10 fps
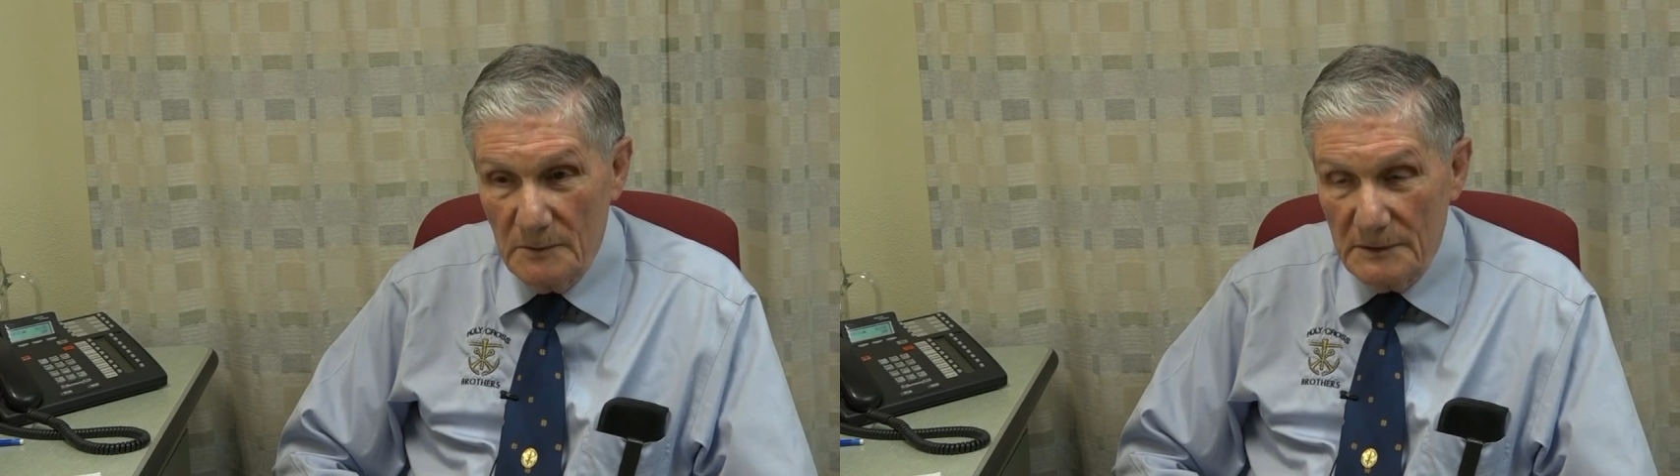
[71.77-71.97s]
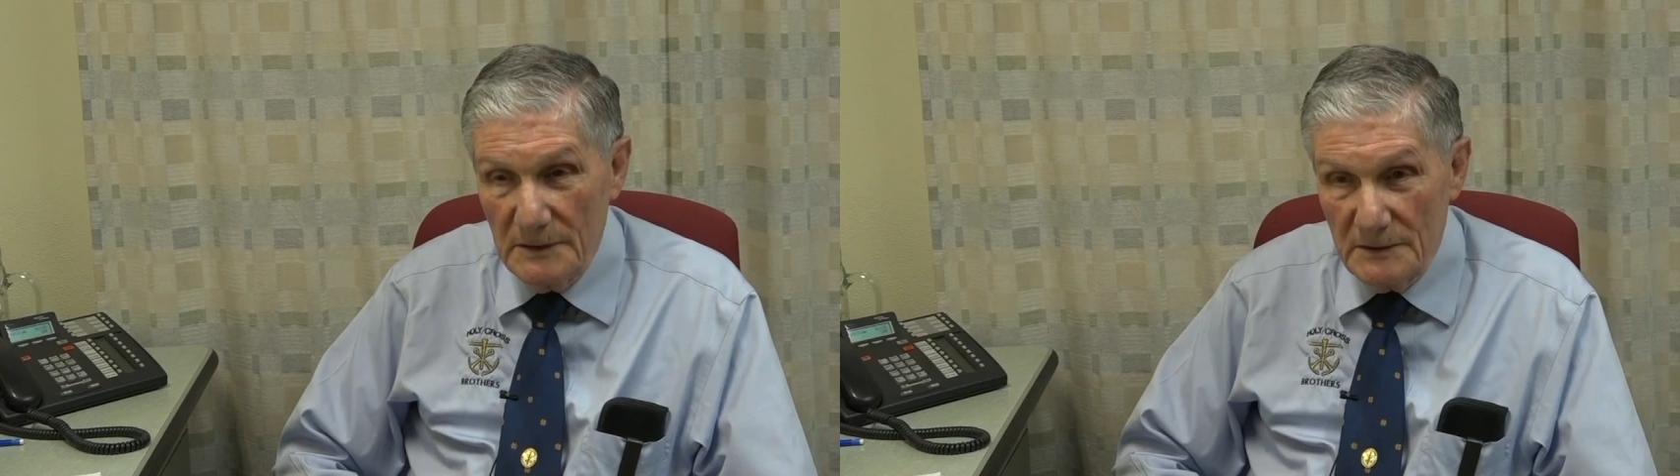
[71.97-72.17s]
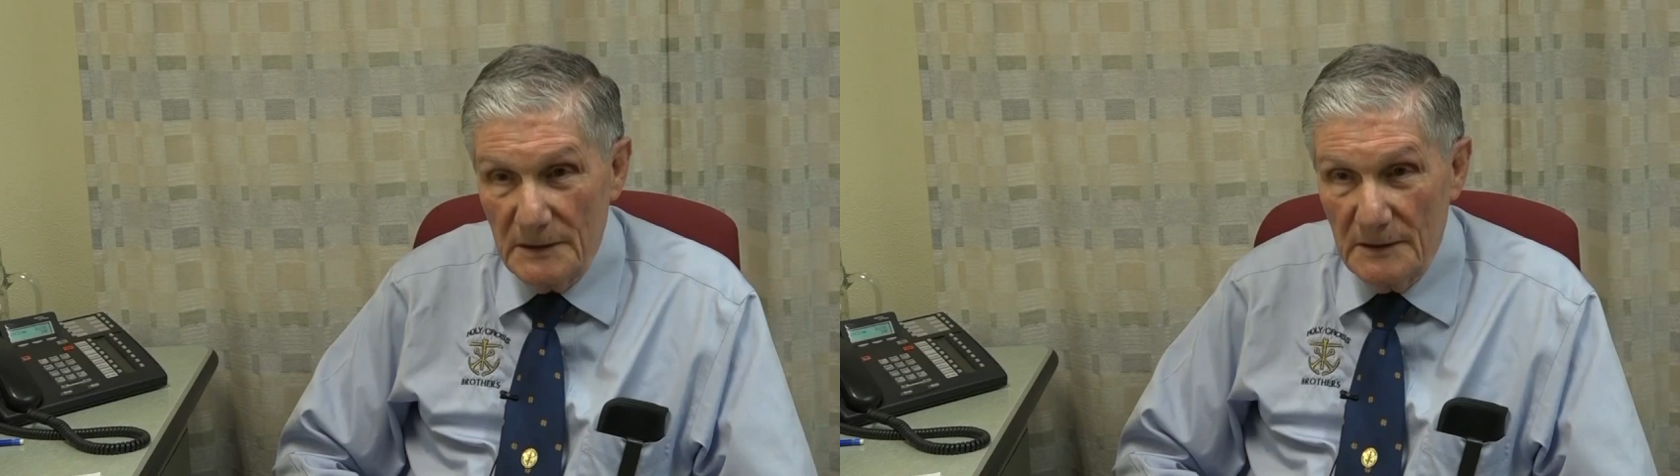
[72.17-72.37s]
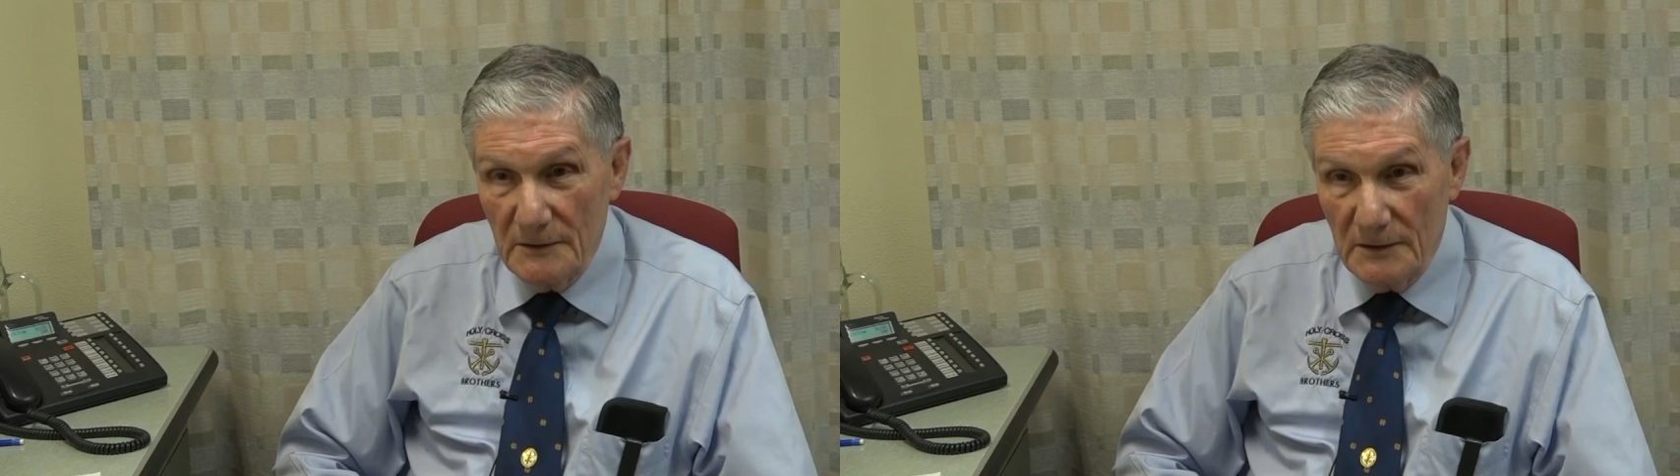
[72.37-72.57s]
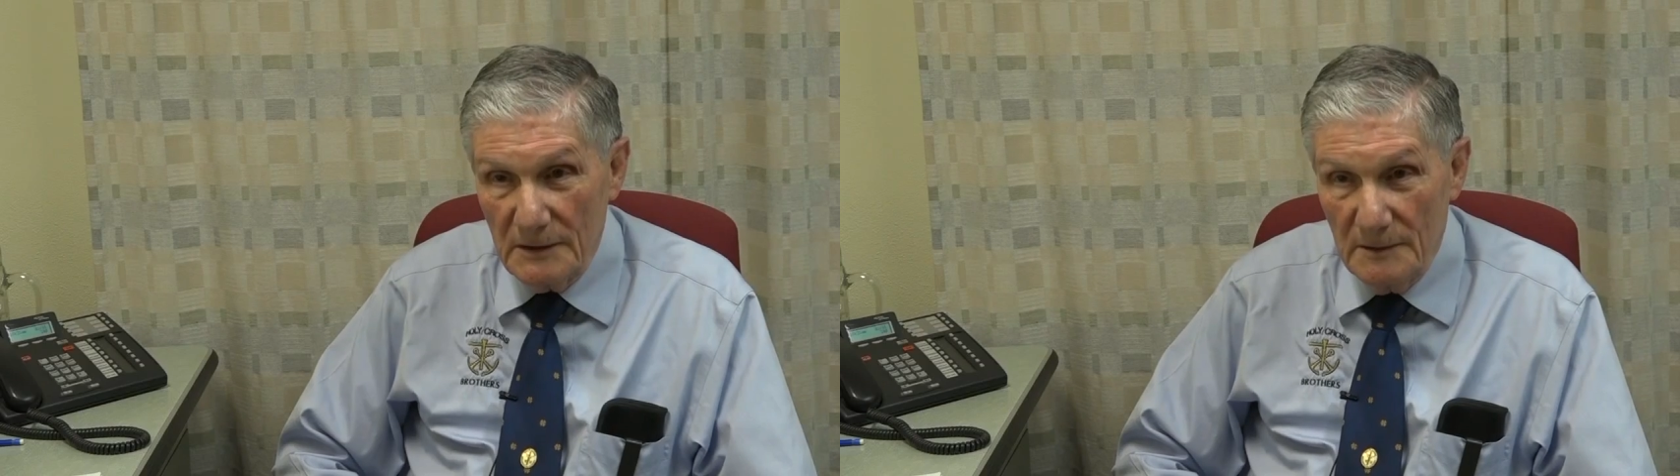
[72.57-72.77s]
what they say they're
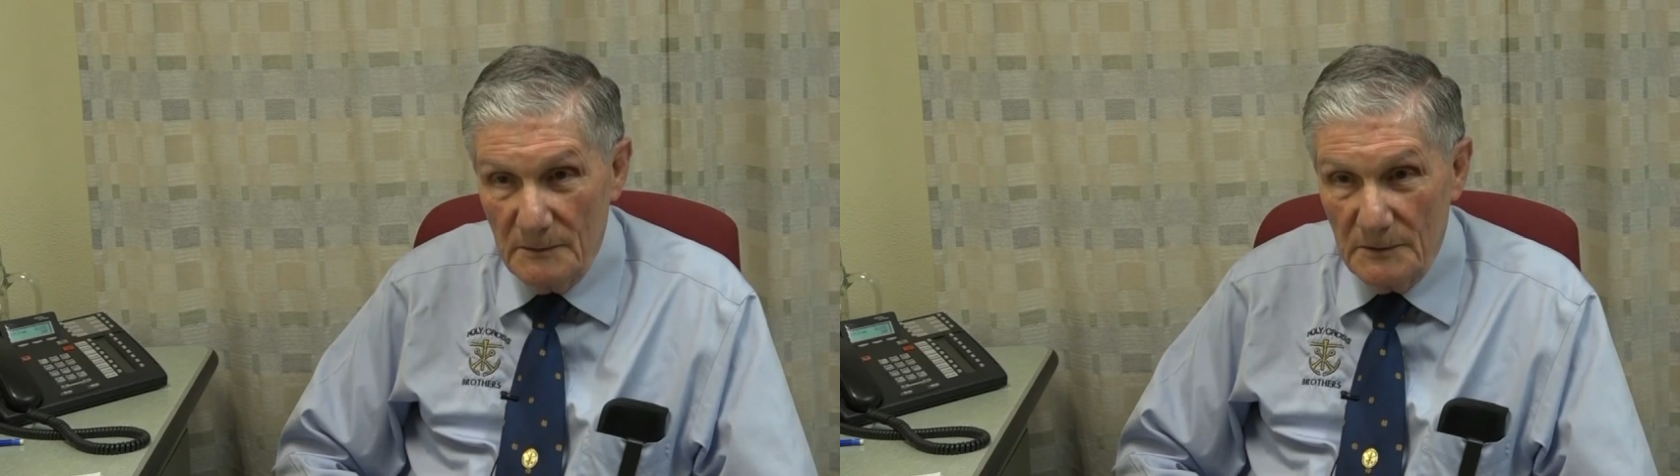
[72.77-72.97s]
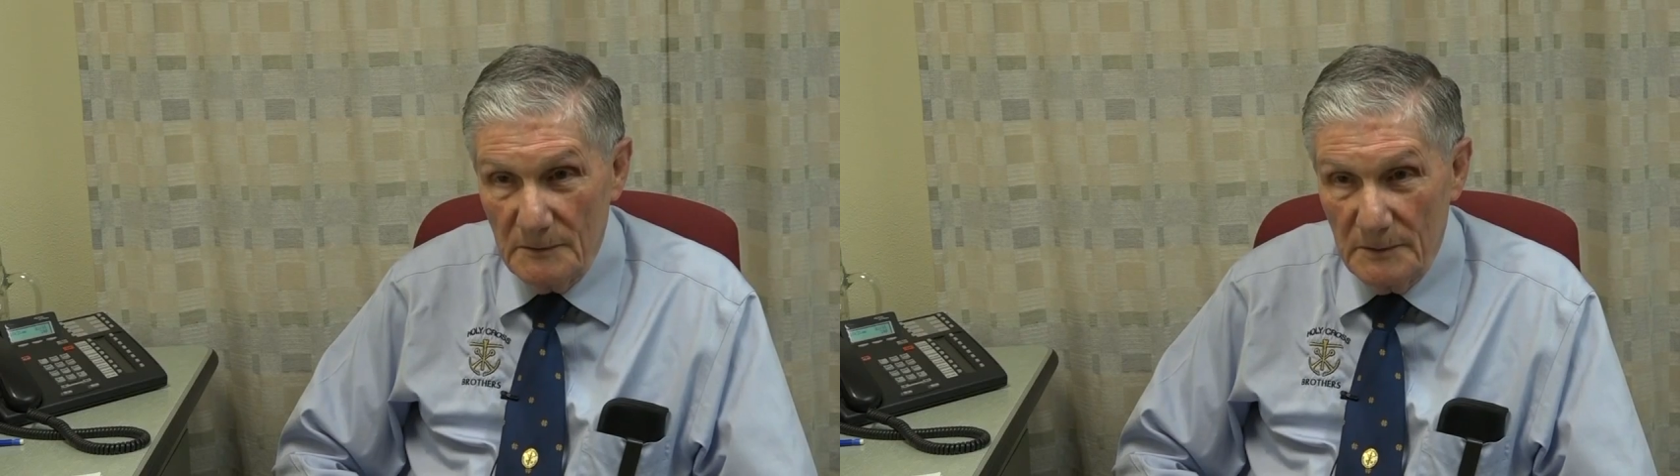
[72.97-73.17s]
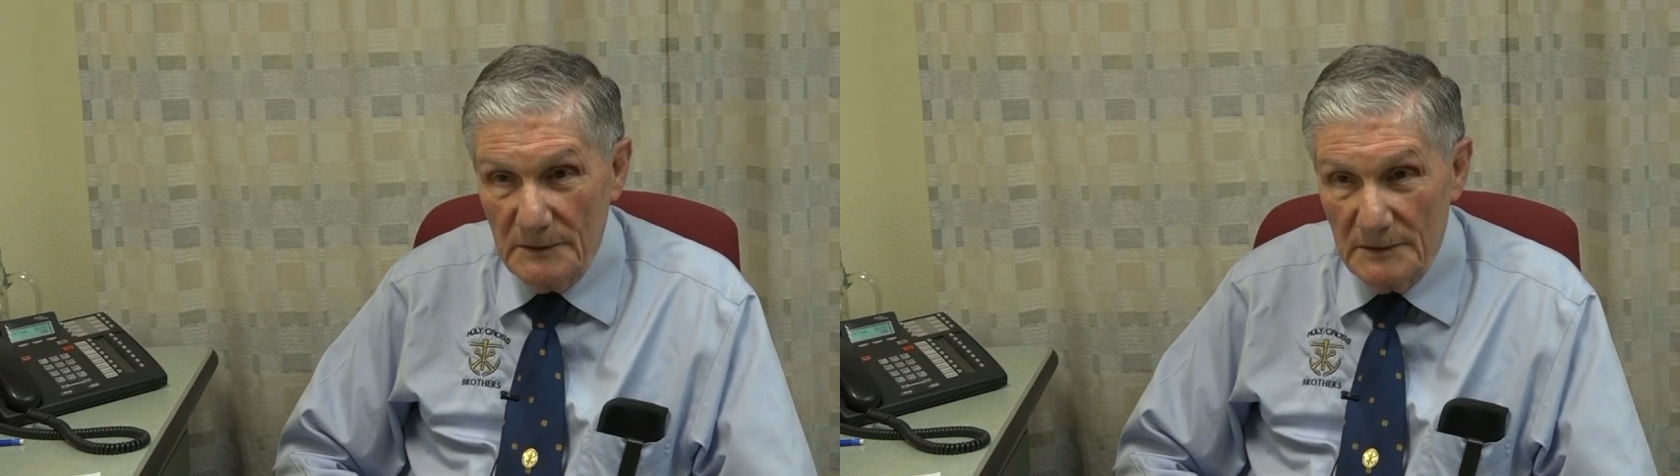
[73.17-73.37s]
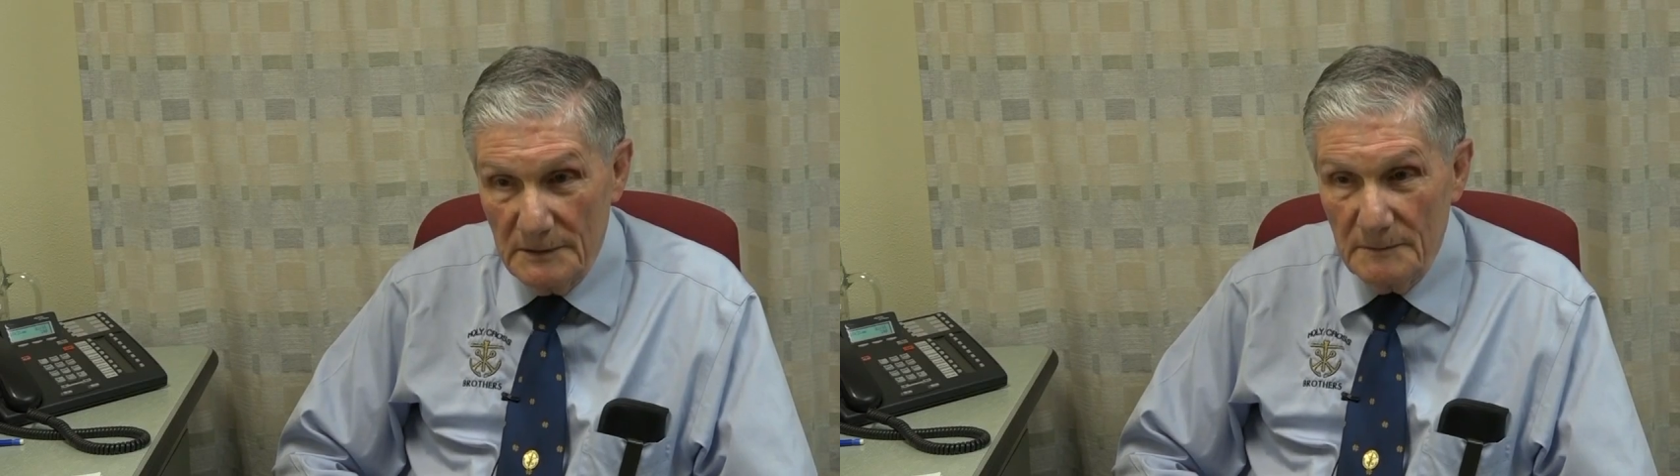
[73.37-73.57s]
going to come through with.